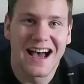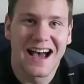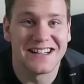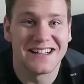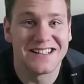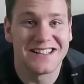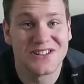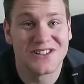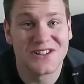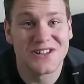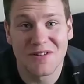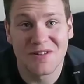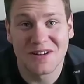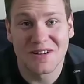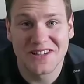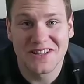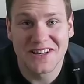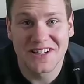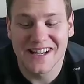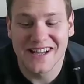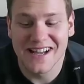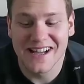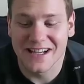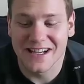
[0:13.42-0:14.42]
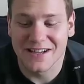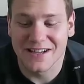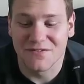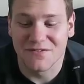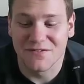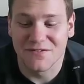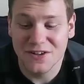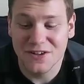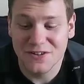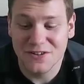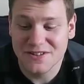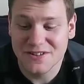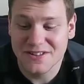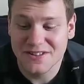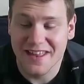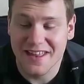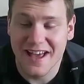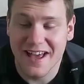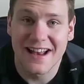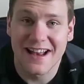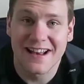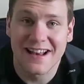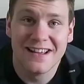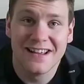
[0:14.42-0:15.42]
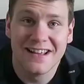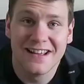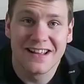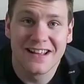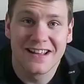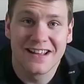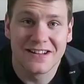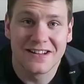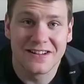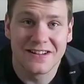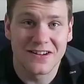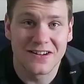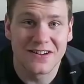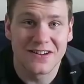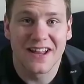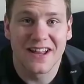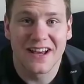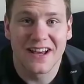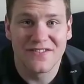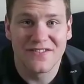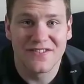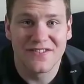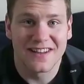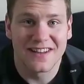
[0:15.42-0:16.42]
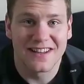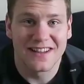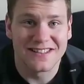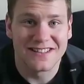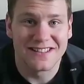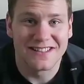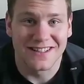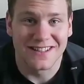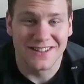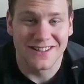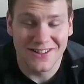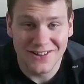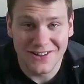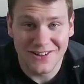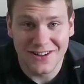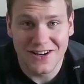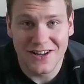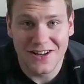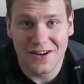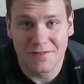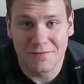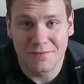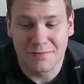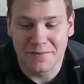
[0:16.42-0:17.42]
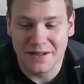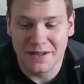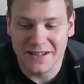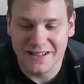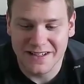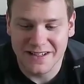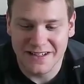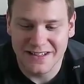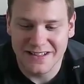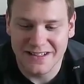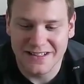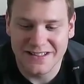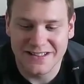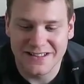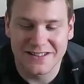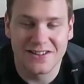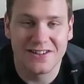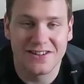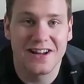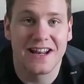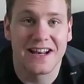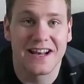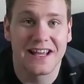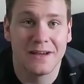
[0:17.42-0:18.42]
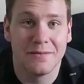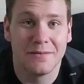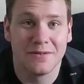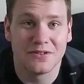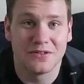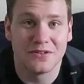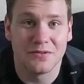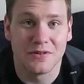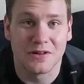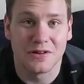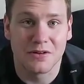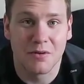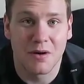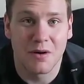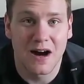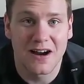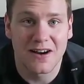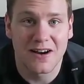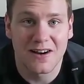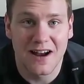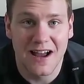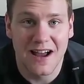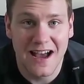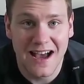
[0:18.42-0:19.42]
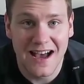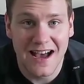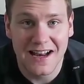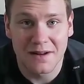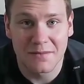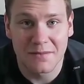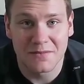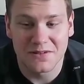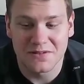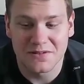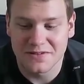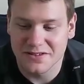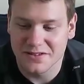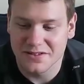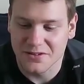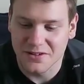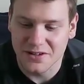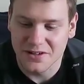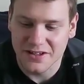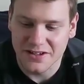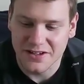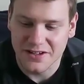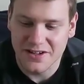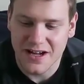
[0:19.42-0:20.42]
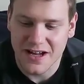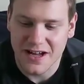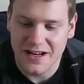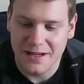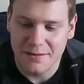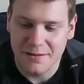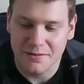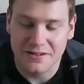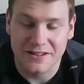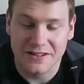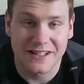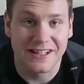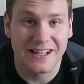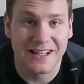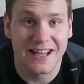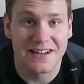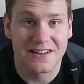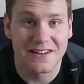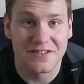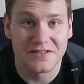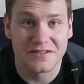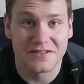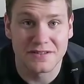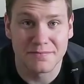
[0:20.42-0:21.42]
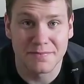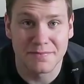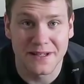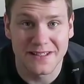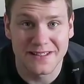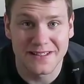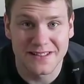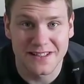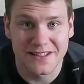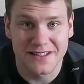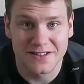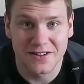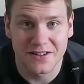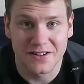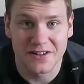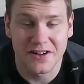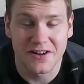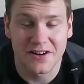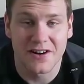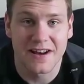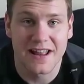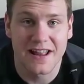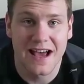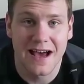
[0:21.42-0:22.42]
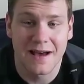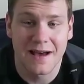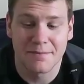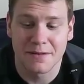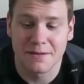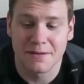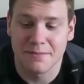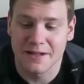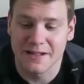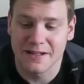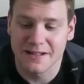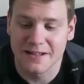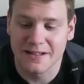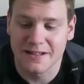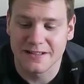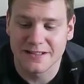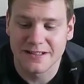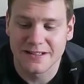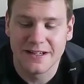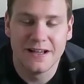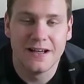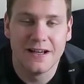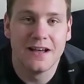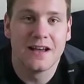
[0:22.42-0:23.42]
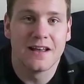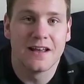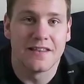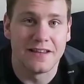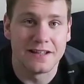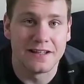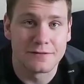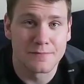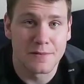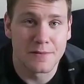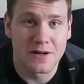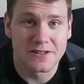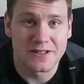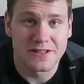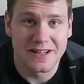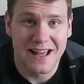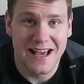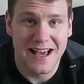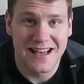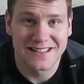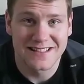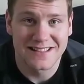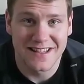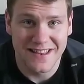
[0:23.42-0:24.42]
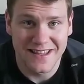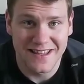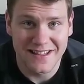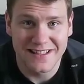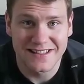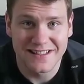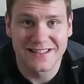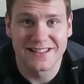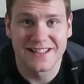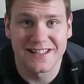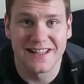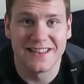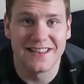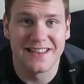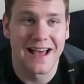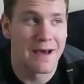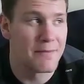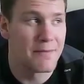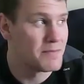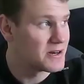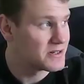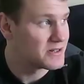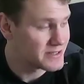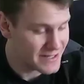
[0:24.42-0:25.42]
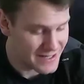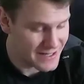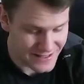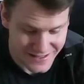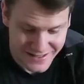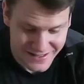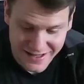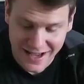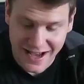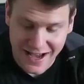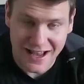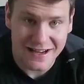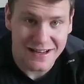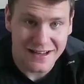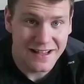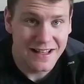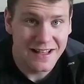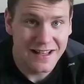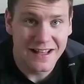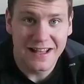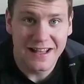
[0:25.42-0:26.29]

I just don't want you to get confused that your life isn't good enough because you're not able to acquire animals, or you're not able to get new species, or you're unhappy because this person has this and that person has that.